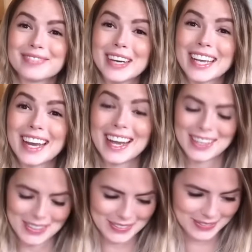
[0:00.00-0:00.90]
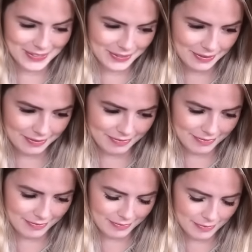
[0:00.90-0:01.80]
what can I do?
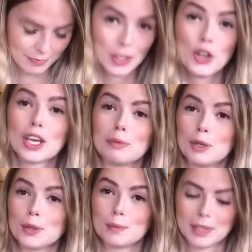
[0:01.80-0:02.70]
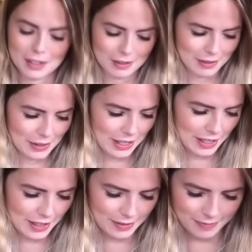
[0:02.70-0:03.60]
You can mute me if you
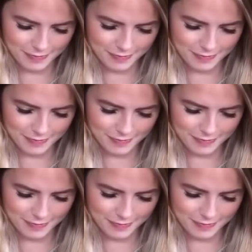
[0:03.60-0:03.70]
like.